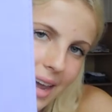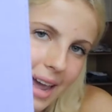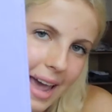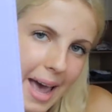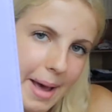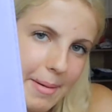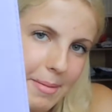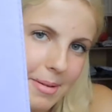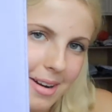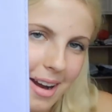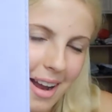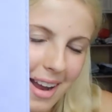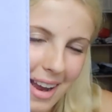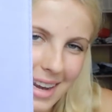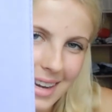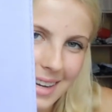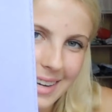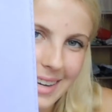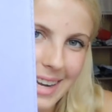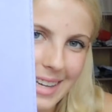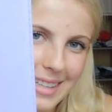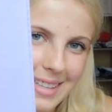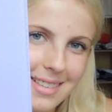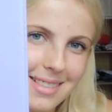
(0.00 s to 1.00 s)
camera
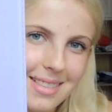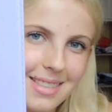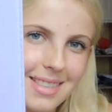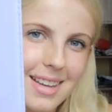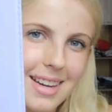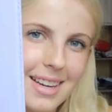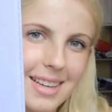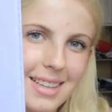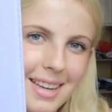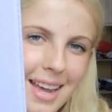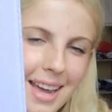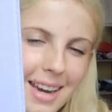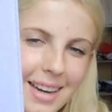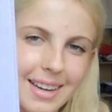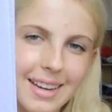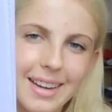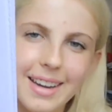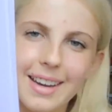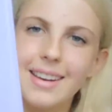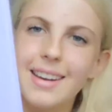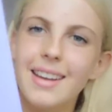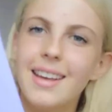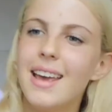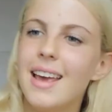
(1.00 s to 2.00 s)
it doesn't look that
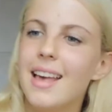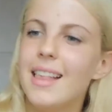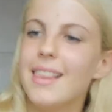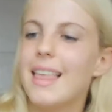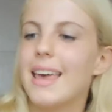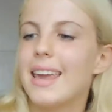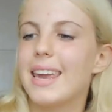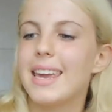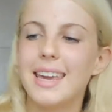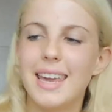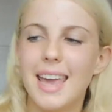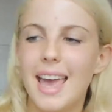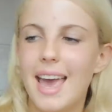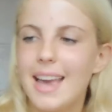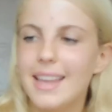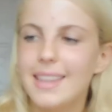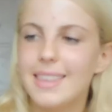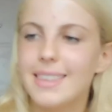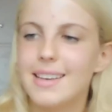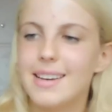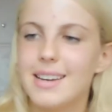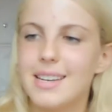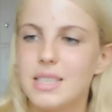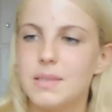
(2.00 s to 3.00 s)
good, like yeah
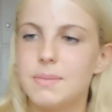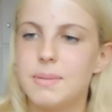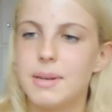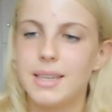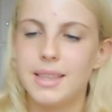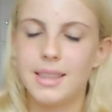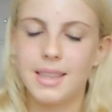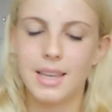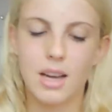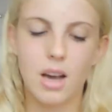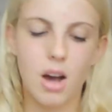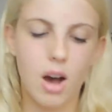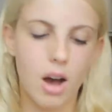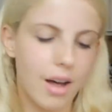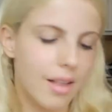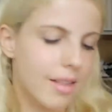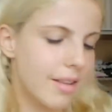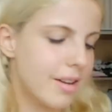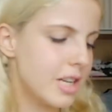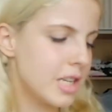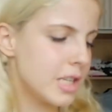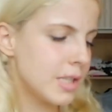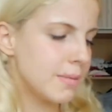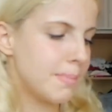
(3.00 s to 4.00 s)
it does, but the
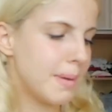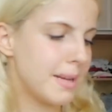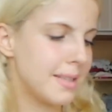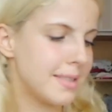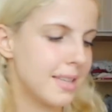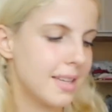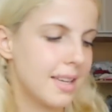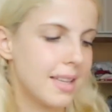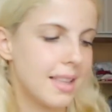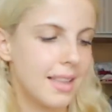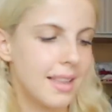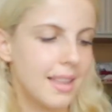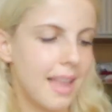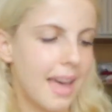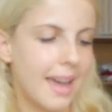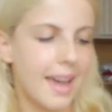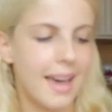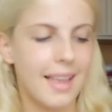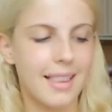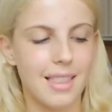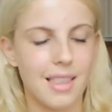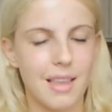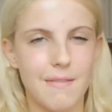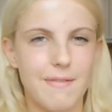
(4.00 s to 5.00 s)
color is basically like
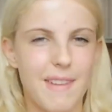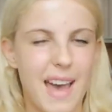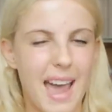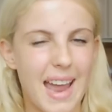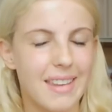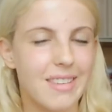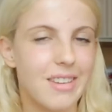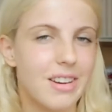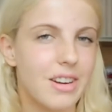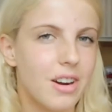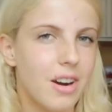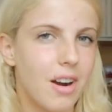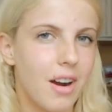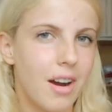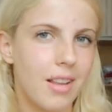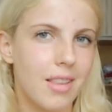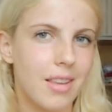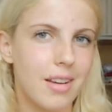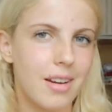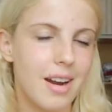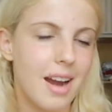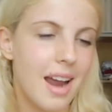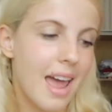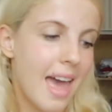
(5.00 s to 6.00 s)
a lavender
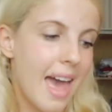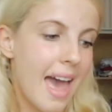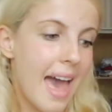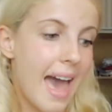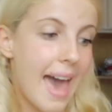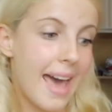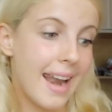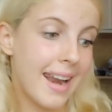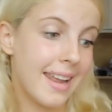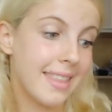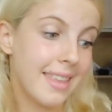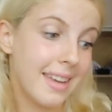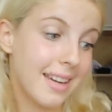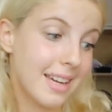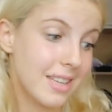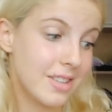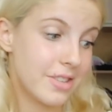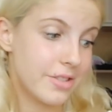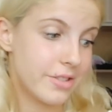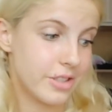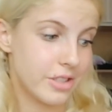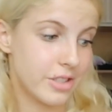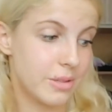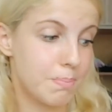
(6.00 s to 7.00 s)
color, and I think
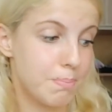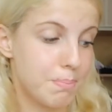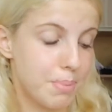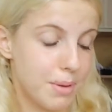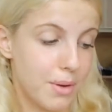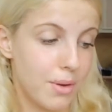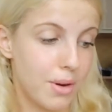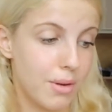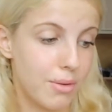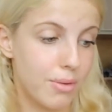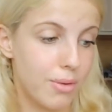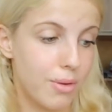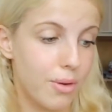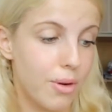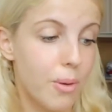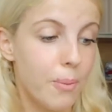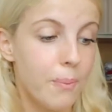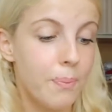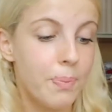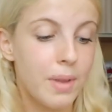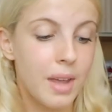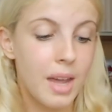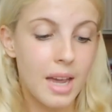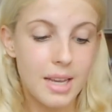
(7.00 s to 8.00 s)
it's just beautiful.
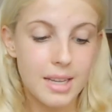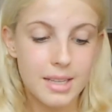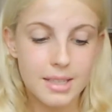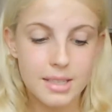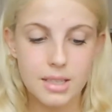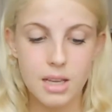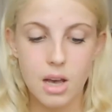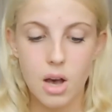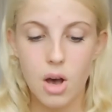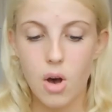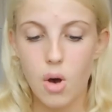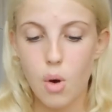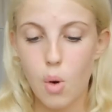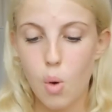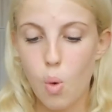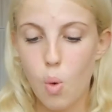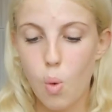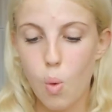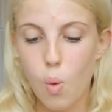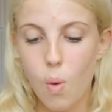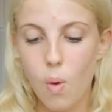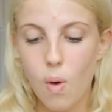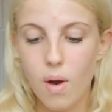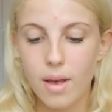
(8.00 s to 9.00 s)

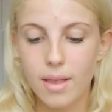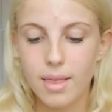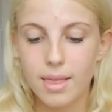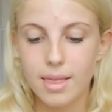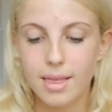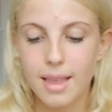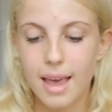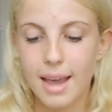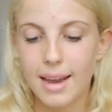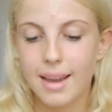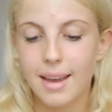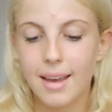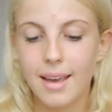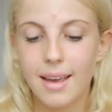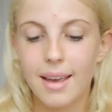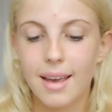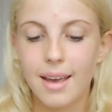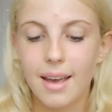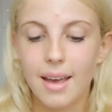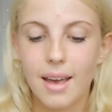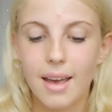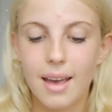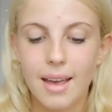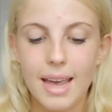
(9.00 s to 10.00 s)
So, like,
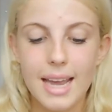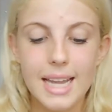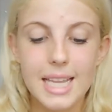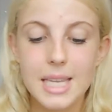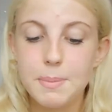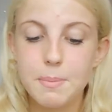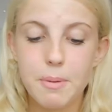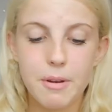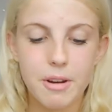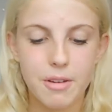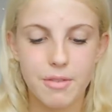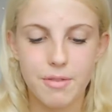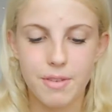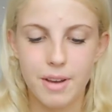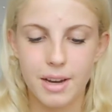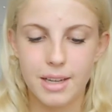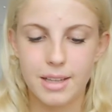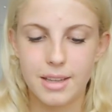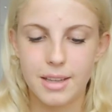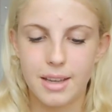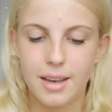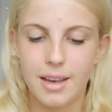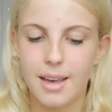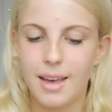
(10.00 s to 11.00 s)
it's
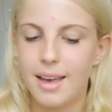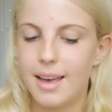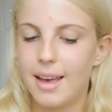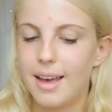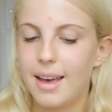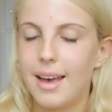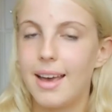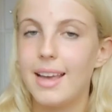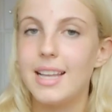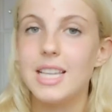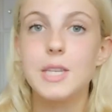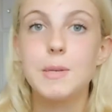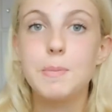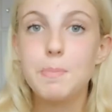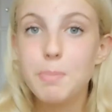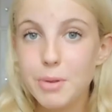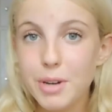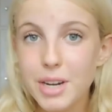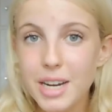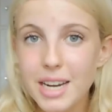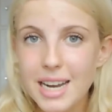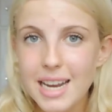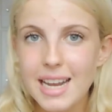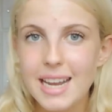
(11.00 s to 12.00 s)
perfect, it's
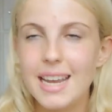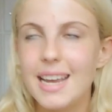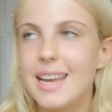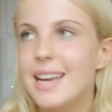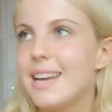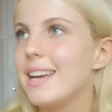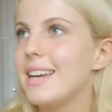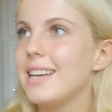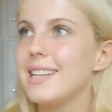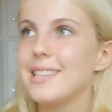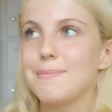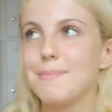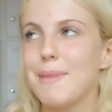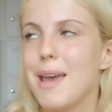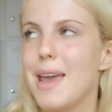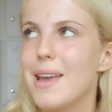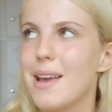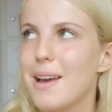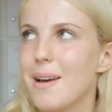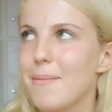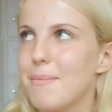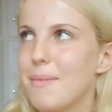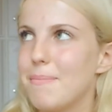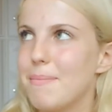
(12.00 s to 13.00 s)
pretty, it's
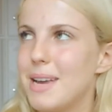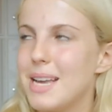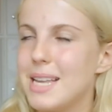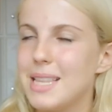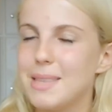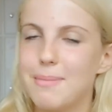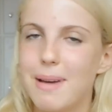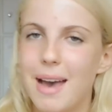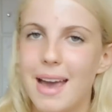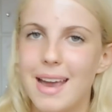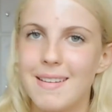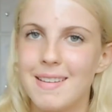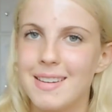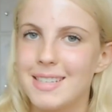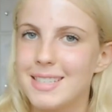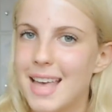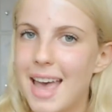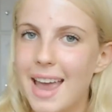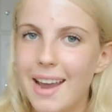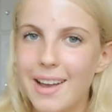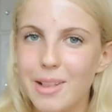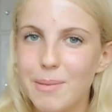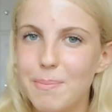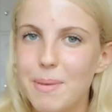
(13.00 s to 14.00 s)
made by
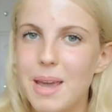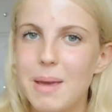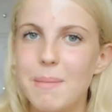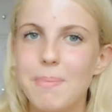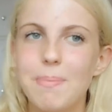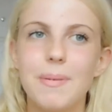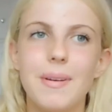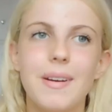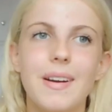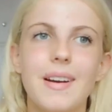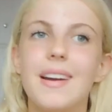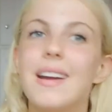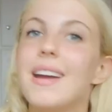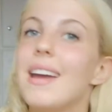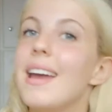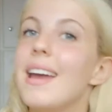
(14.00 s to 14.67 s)
recycled paper,